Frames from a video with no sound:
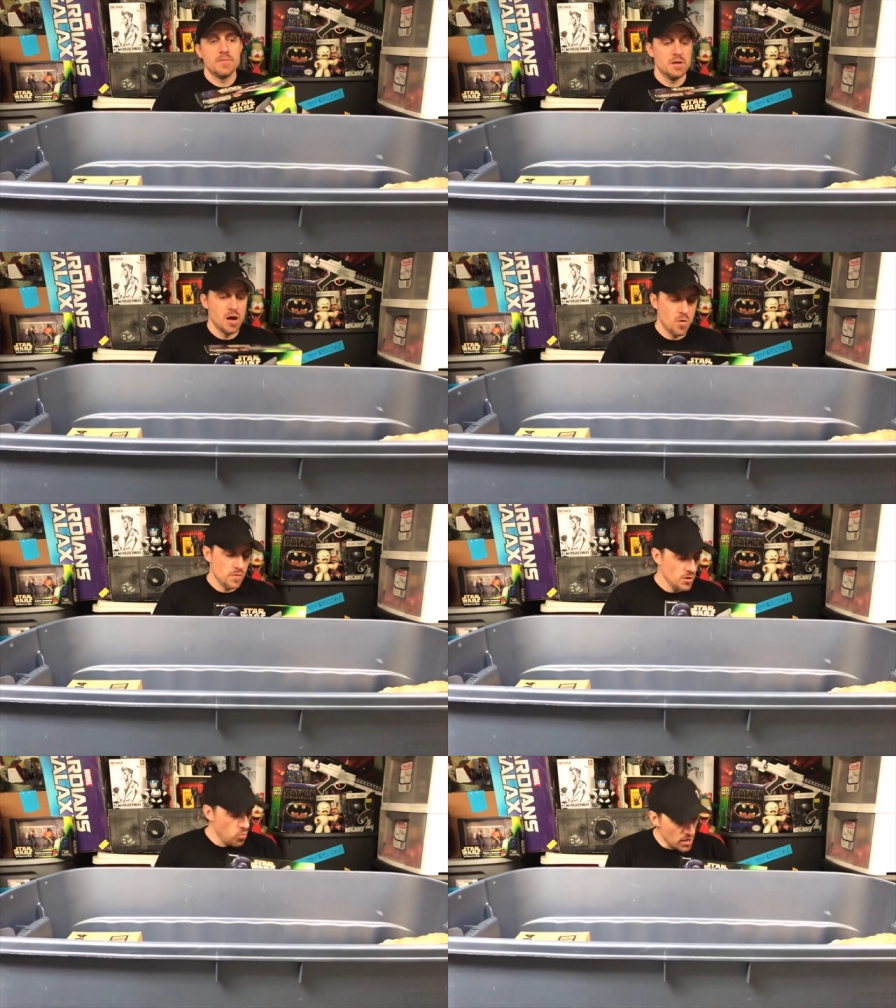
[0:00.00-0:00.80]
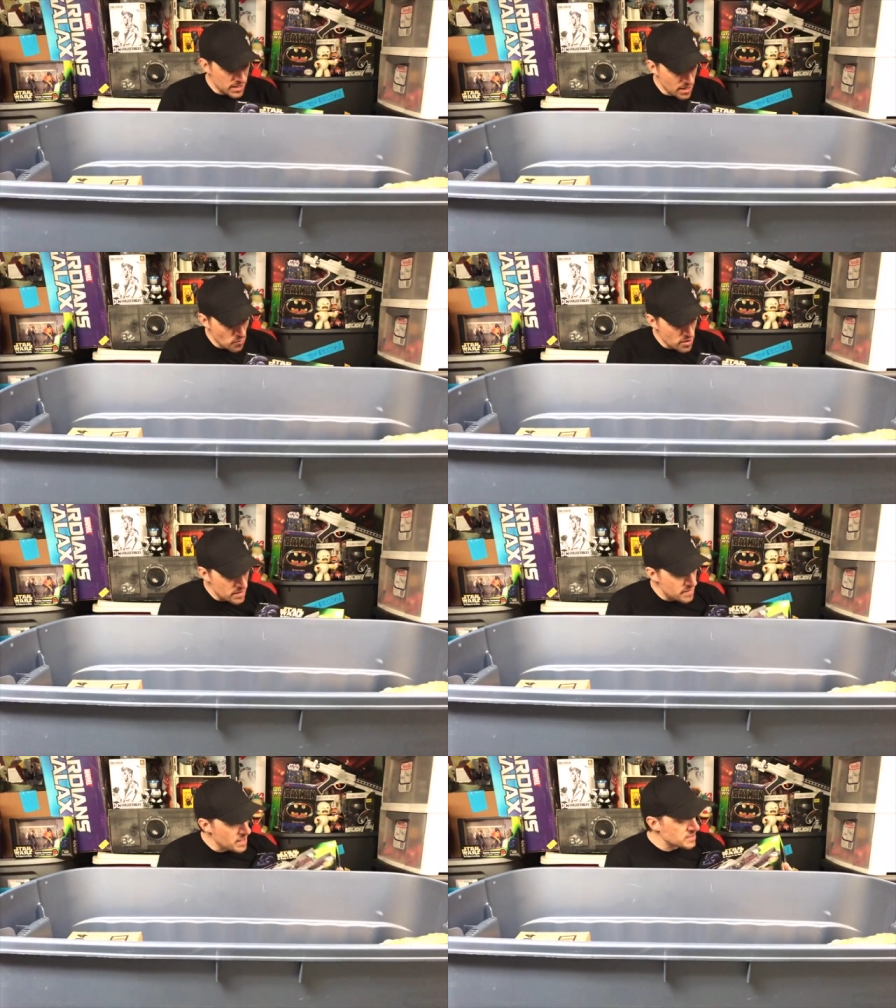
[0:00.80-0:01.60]
you know, you want to get rid
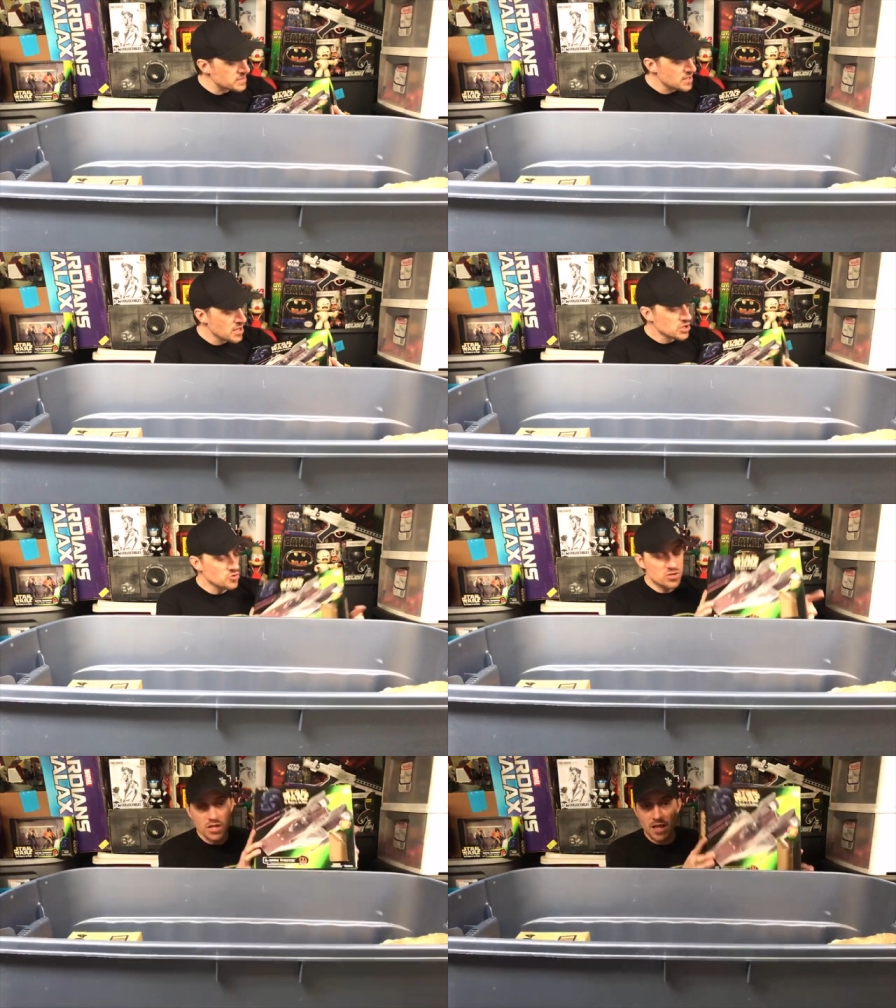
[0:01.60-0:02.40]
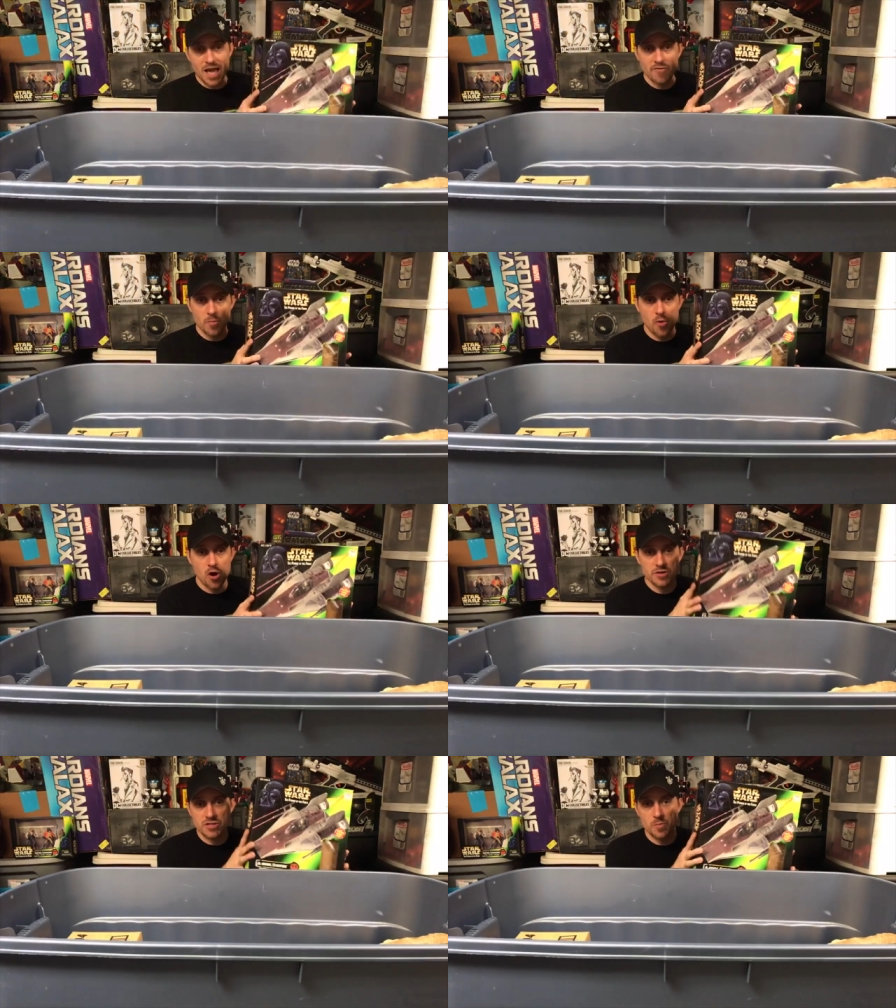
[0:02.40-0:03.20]
of this. You still have your
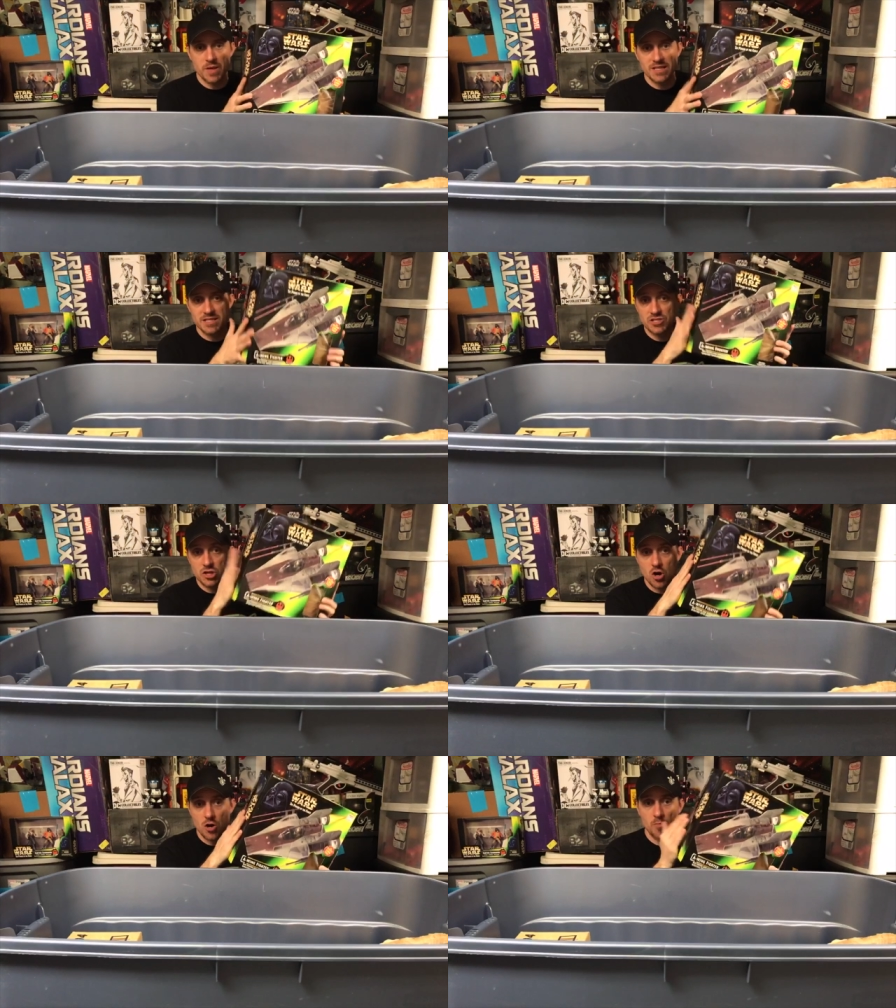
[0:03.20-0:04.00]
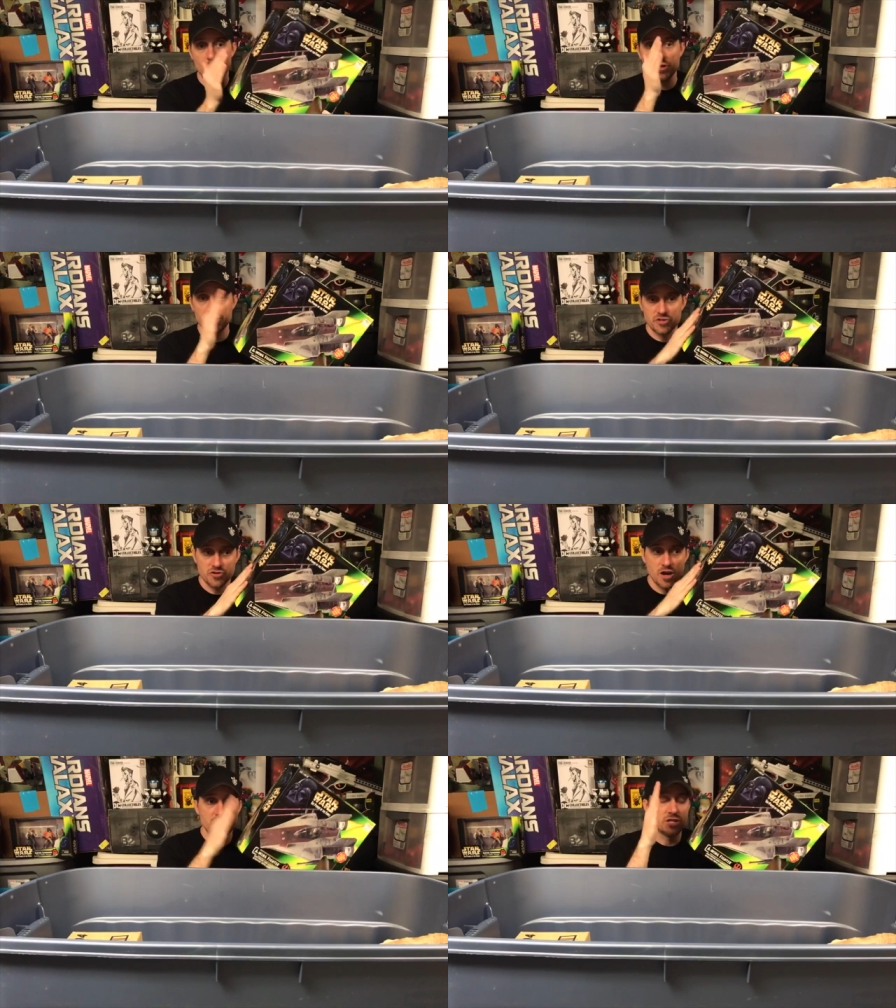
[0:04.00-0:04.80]
parts, your pieces, your cardboard, your
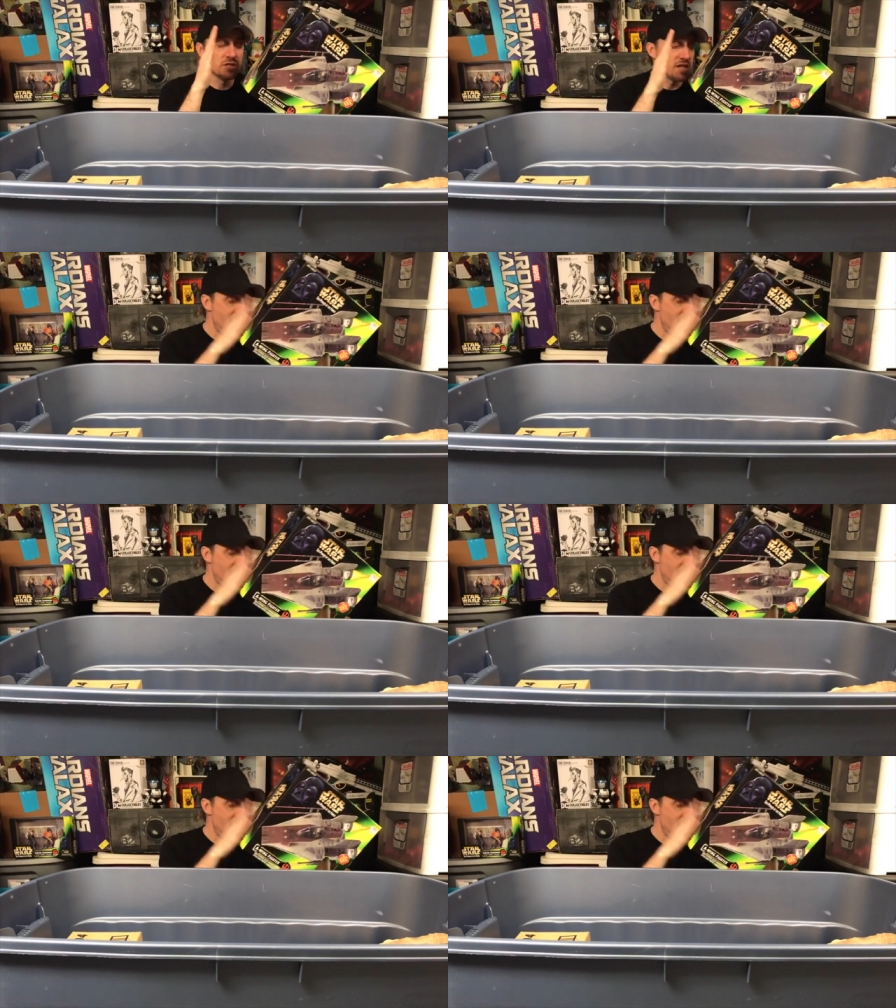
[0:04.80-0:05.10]
instructions.